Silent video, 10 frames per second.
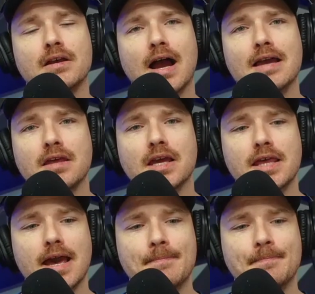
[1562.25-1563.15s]
I think
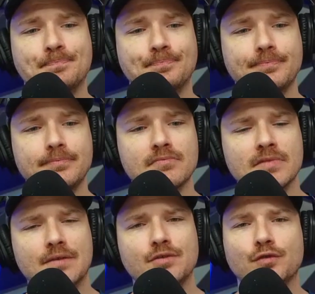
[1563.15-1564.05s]
that
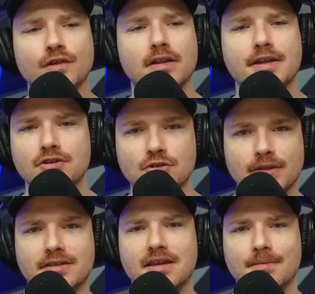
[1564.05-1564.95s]
if you feel like you're doing
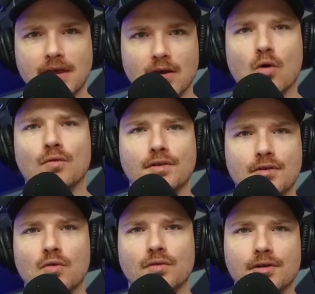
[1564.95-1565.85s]
the same thing over and
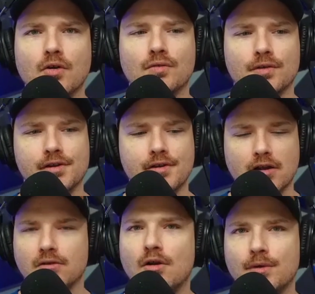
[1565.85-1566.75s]
over and over and you're
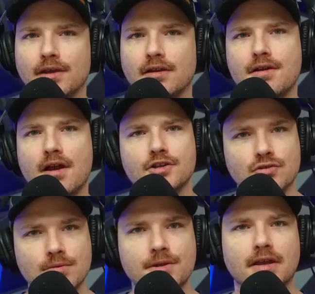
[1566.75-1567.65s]
not growing and you're not
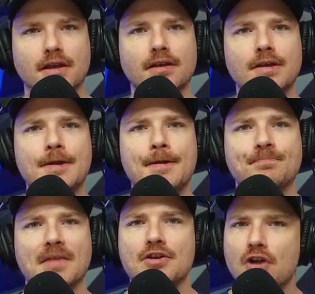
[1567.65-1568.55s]
contributing and
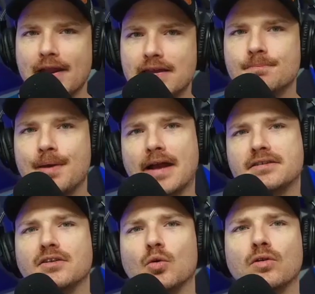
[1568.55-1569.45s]
you're not
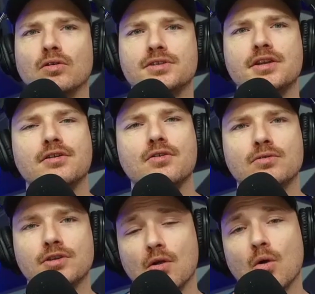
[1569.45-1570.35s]
impacting the world in your
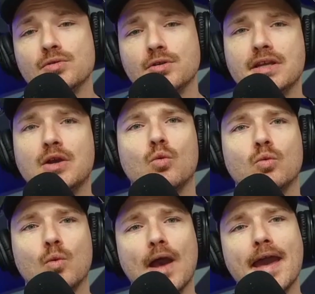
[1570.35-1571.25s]
your own unique
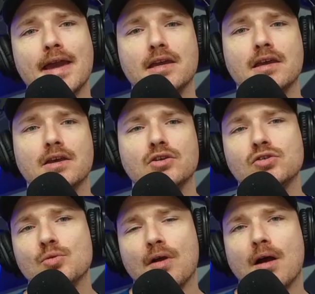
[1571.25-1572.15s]
way,
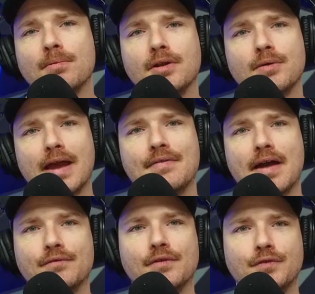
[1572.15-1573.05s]
you probably don't have
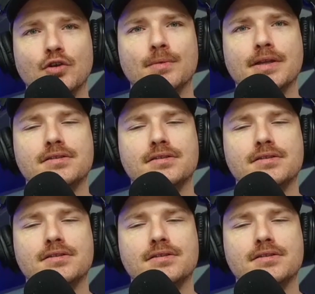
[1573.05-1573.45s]
that fulfillment.